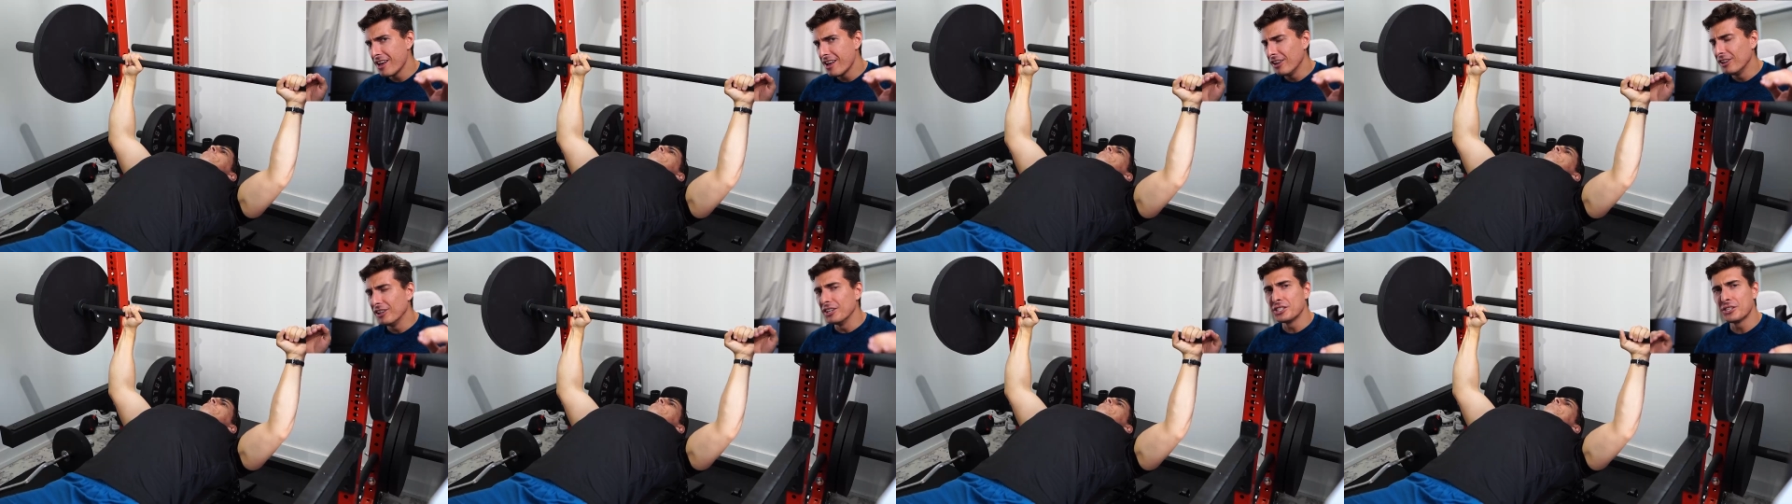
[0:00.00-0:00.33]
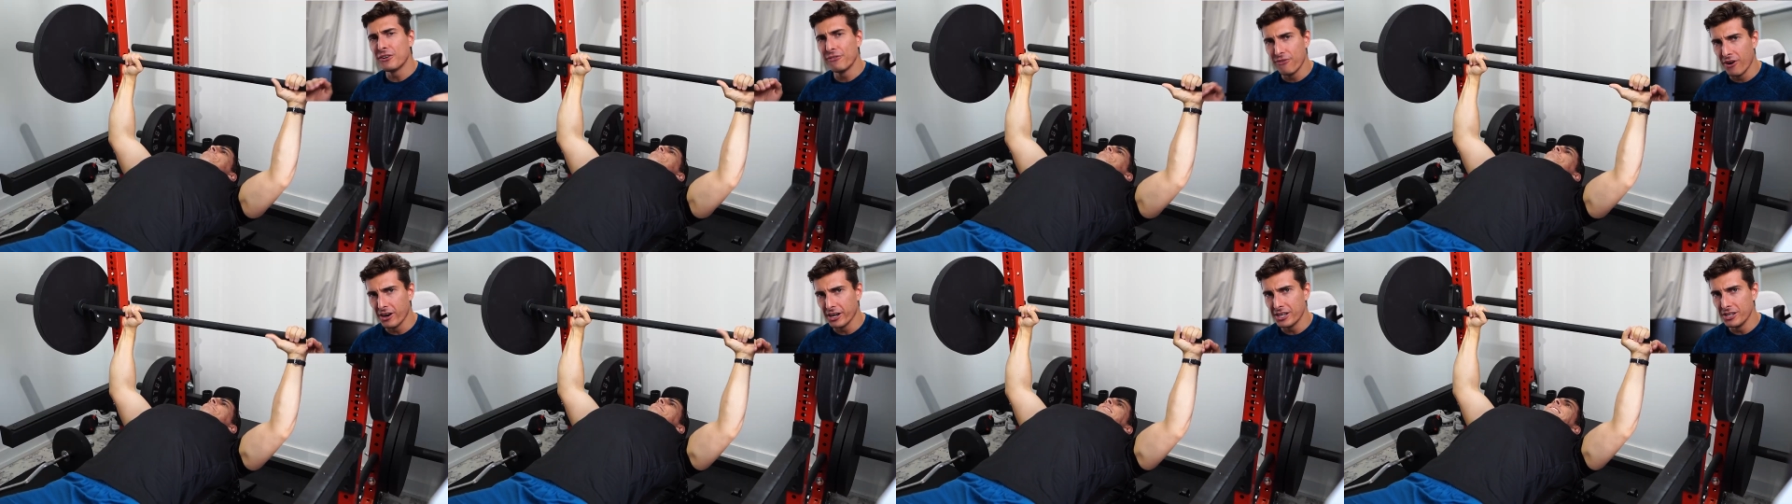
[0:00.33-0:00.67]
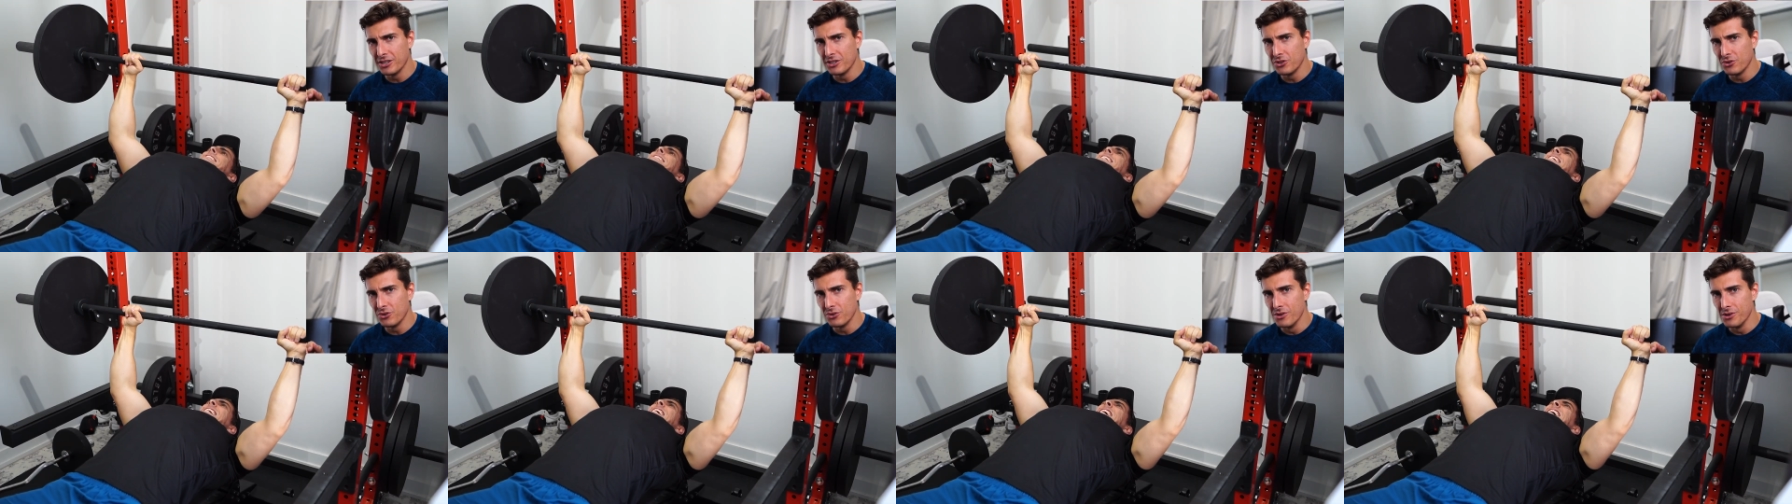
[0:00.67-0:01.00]
let's
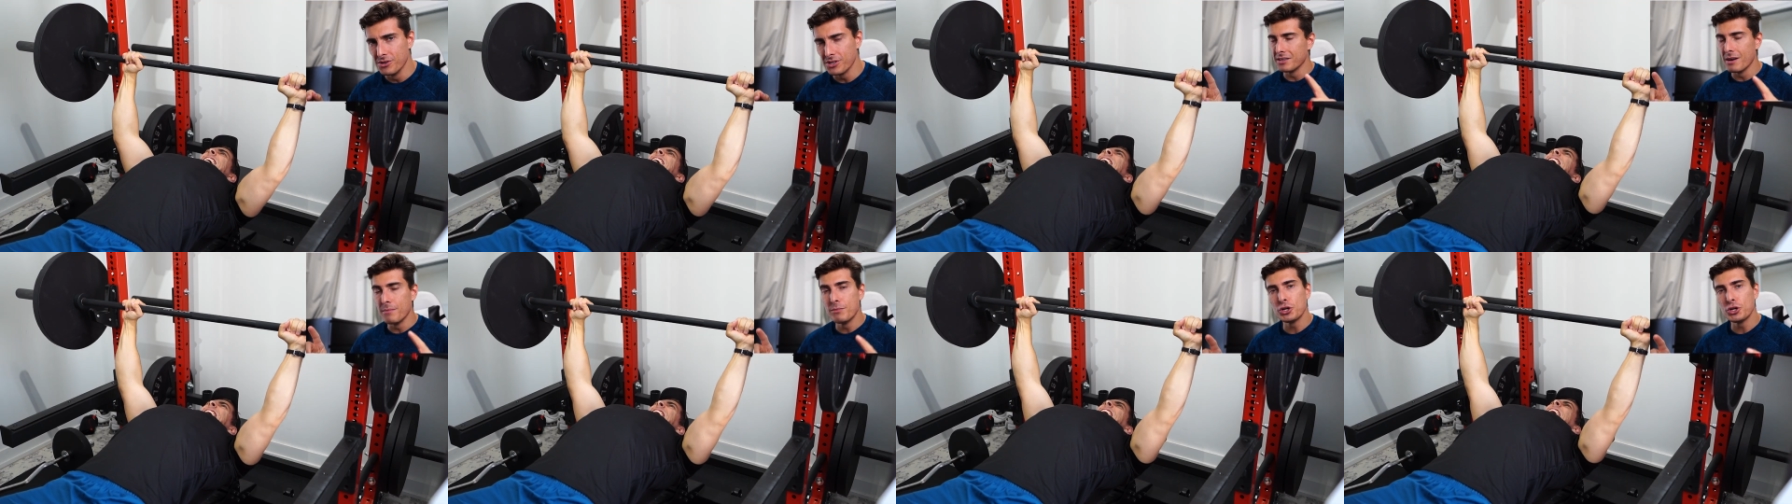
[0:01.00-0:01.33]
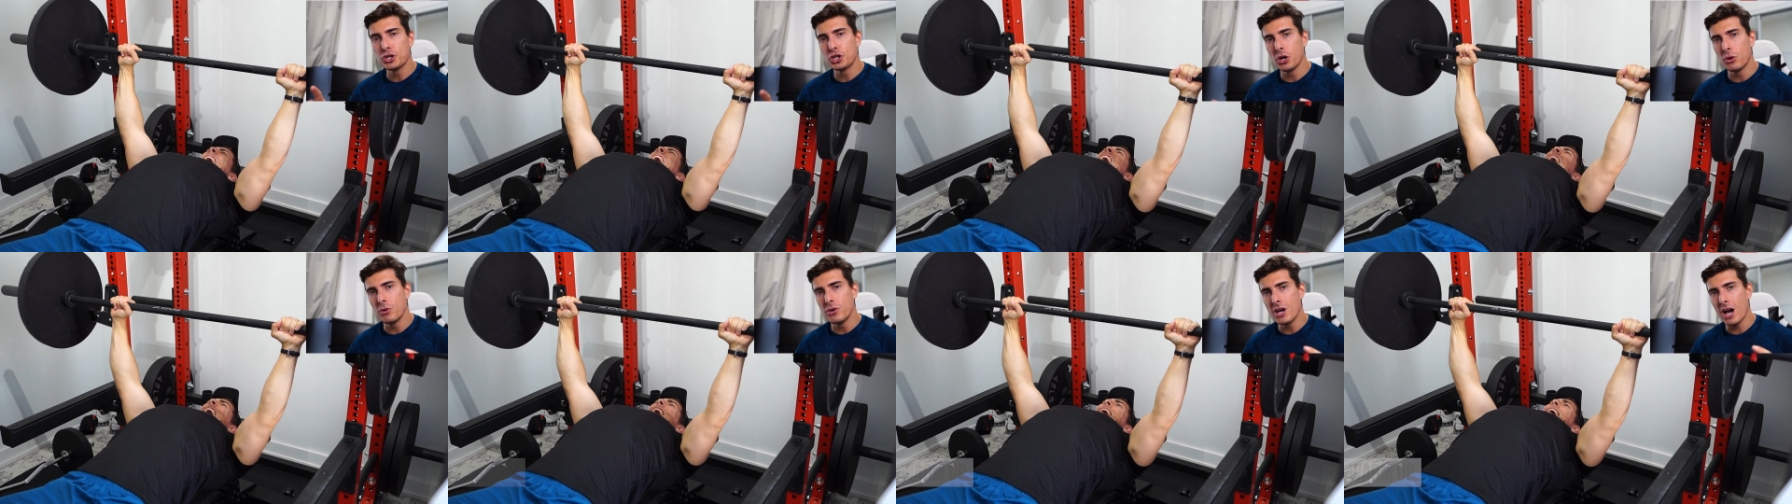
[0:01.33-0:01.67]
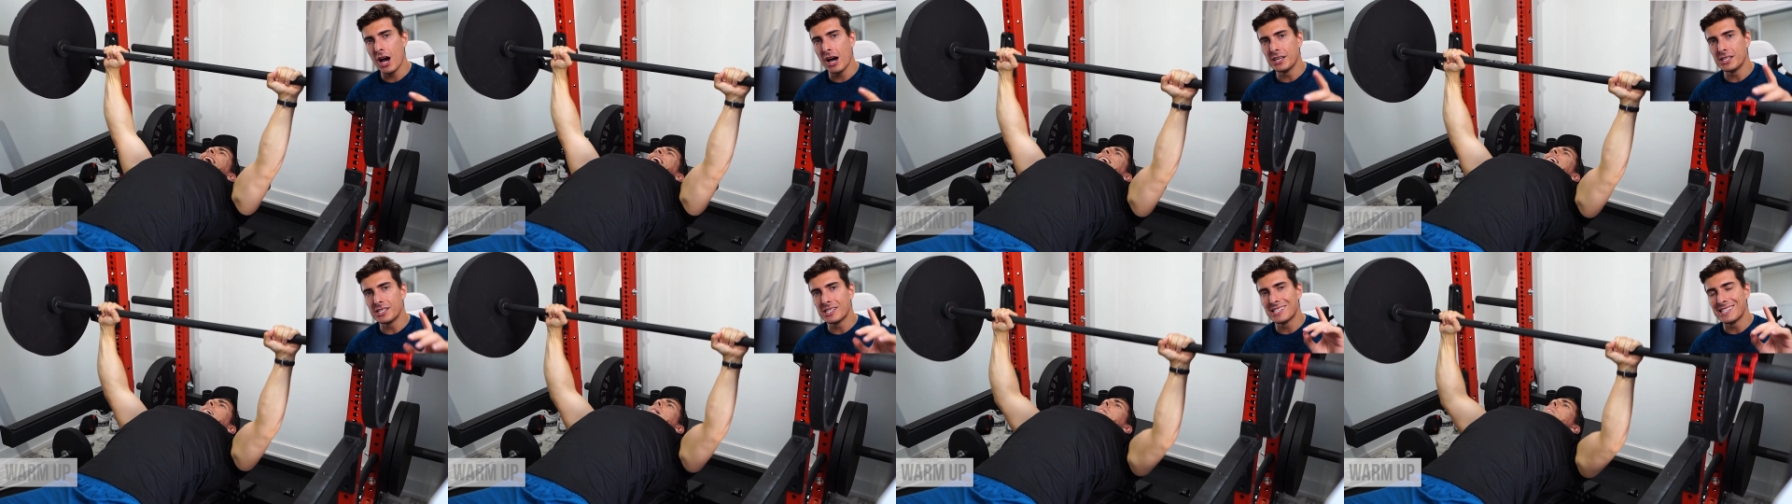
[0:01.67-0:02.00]
fucking do this. So I'm gonna show you
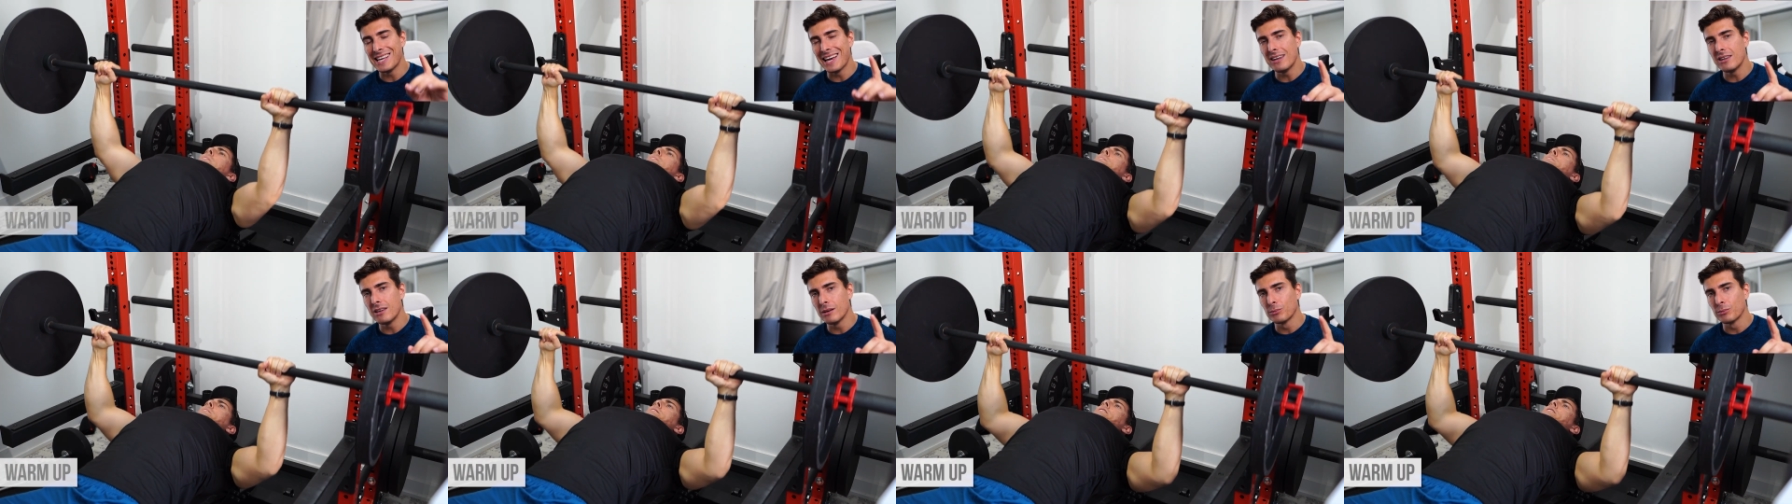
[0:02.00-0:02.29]
guys set